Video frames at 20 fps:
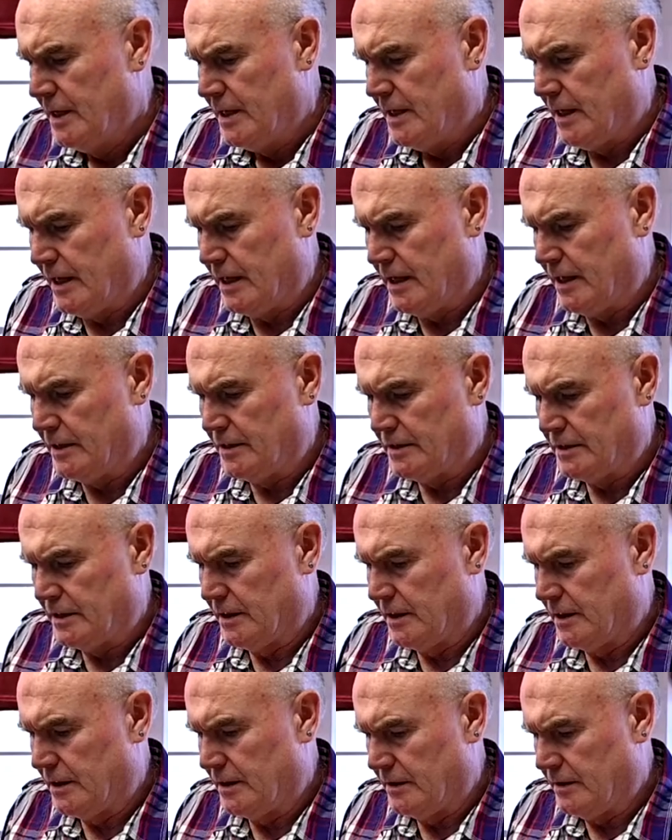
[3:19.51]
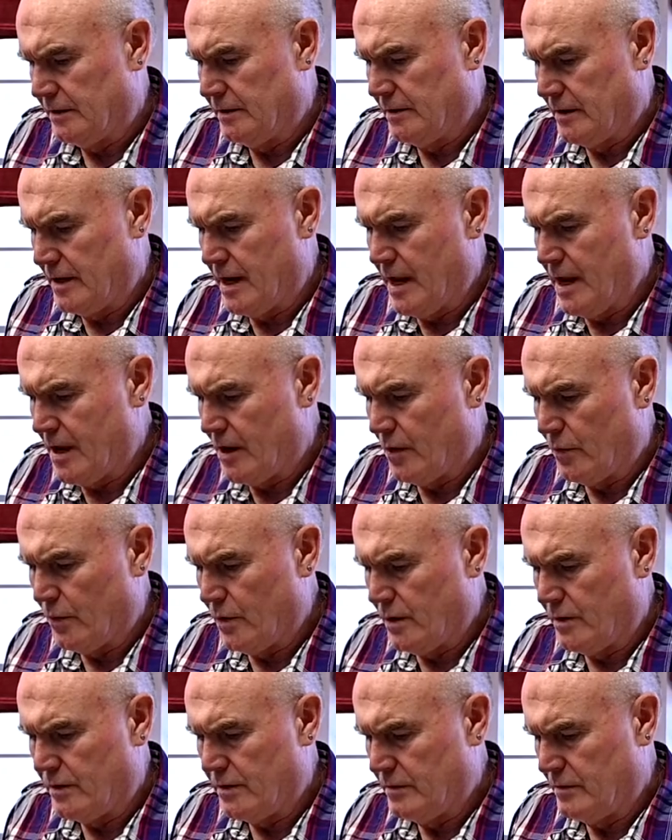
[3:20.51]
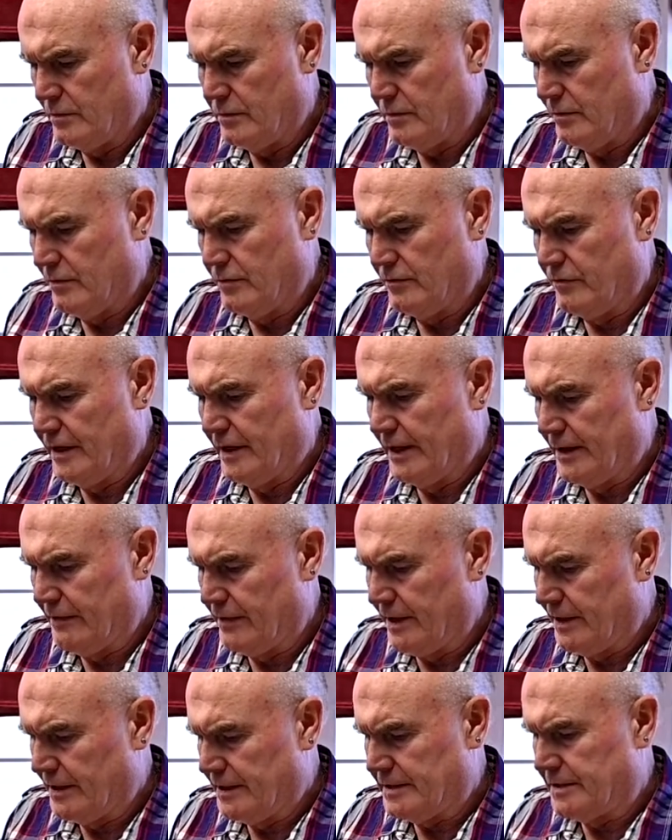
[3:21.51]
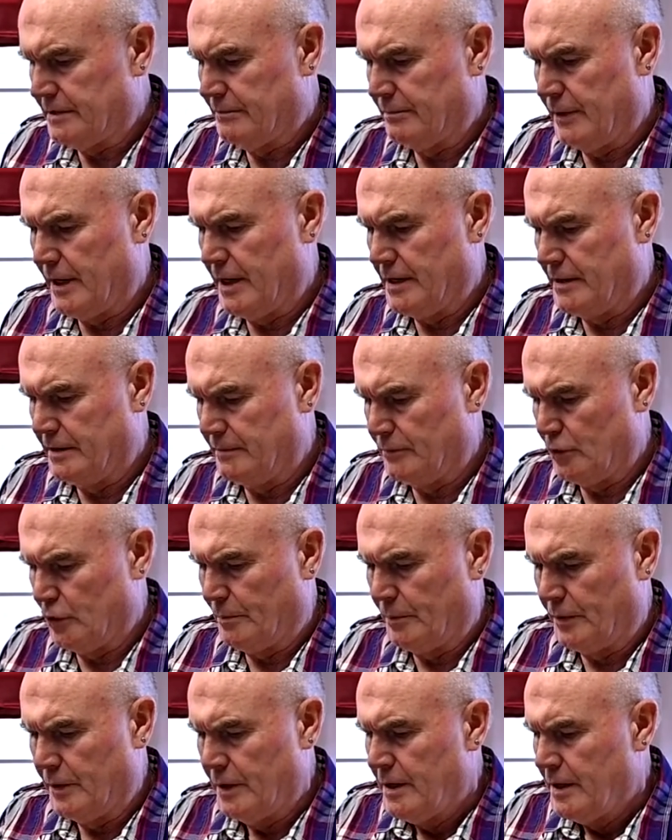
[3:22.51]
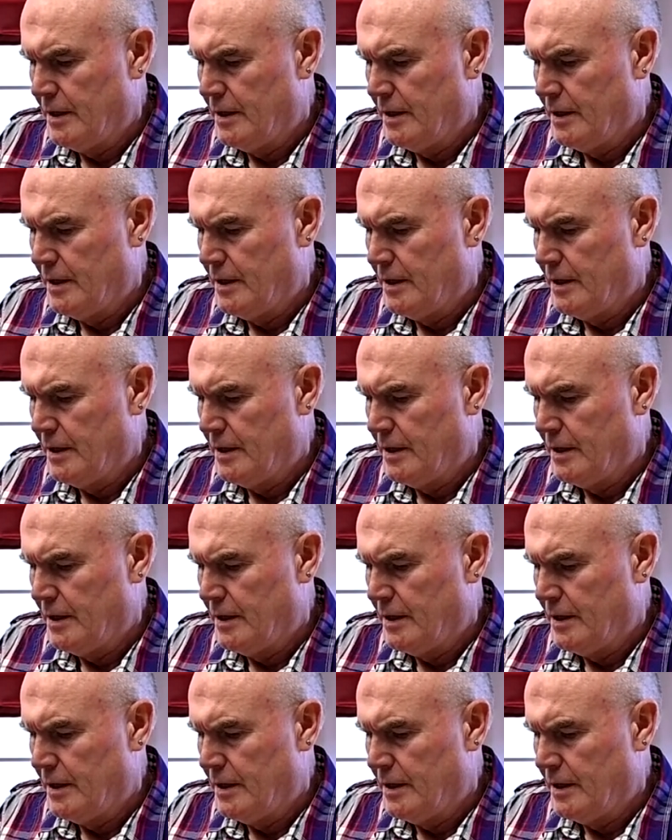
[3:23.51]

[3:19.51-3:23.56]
And now we're really ready to blend them up.